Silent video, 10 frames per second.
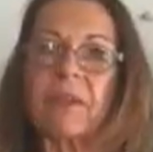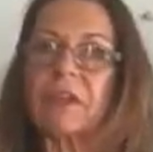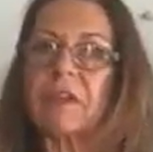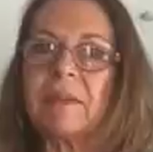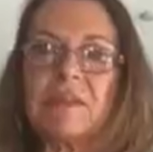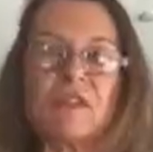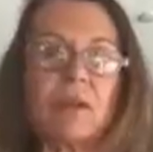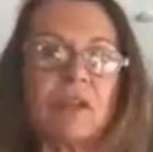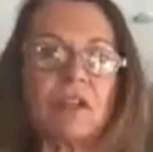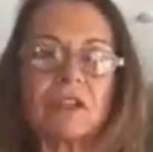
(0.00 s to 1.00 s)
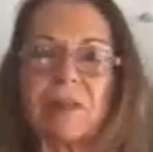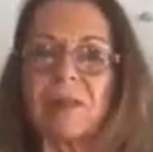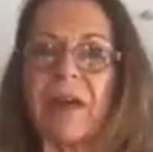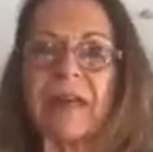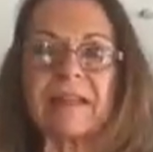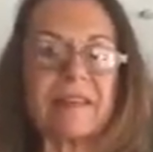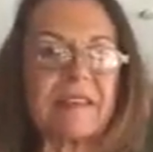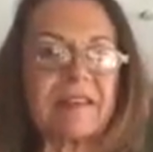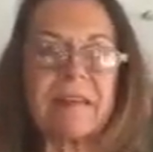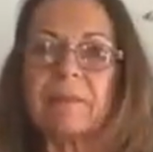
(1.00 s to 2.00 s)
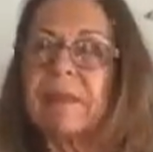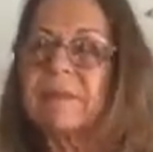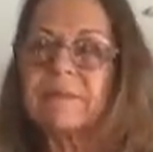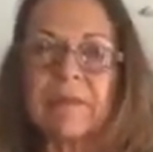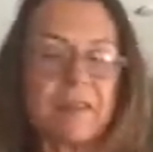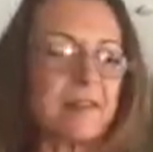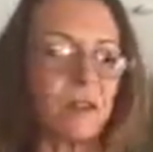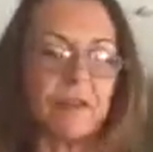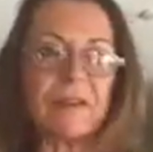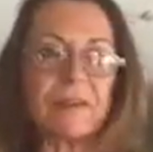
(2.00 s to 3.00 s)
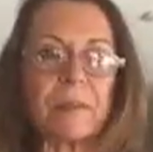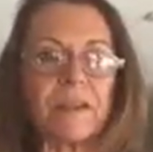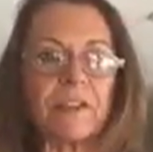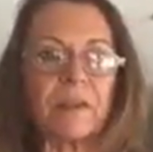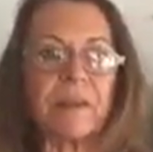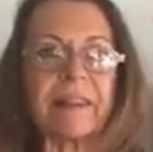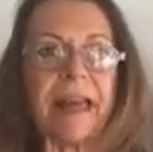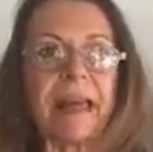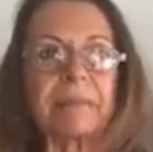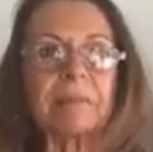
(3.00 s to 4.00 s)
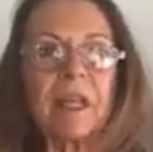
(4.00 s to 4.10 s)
You're going to be doing your lymphatic system a service by doing that.